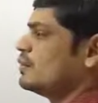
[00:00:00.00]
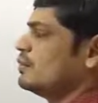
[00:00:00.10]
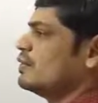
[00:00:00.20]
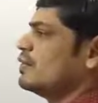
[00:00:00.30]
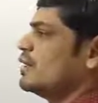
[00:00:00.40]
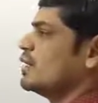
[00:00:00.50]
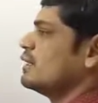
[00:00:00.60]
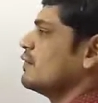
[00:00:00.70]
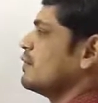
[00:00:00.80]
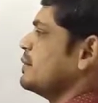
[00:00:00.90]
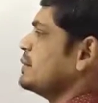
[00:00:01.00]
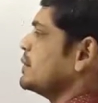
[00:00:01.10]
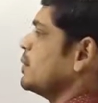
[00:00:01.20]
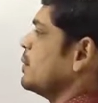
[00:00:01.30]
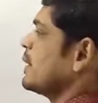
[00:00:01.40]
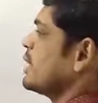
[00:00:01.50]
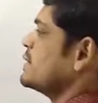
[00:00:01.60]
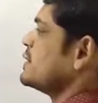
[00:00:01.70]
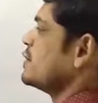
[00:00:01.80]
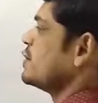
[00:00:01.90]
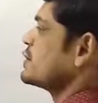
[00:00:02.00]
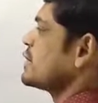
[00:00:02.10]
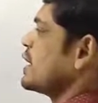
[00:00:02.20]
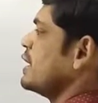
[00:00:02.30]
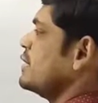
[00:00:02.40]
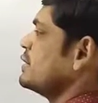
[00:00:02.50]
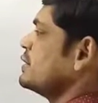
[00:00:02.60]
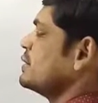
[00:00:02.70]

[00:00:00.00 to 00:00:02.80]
we will get the formation of a calcium oxide